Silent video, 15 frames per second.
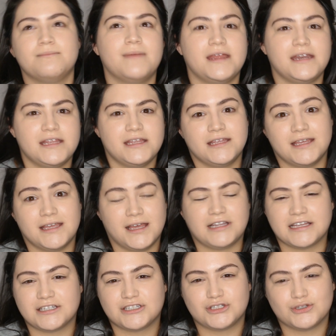many
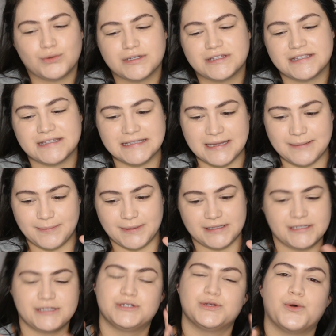like short
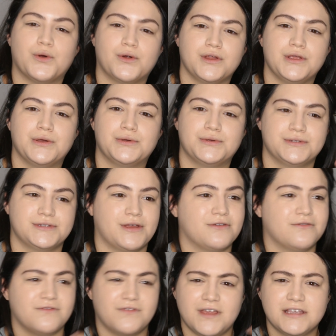snippet tutorials
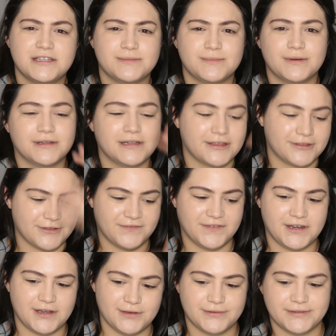on Facebook, like the
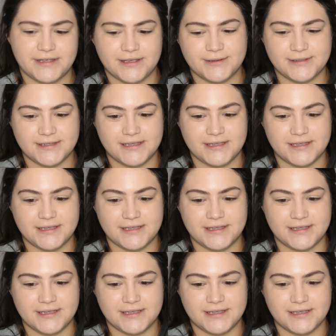videos that you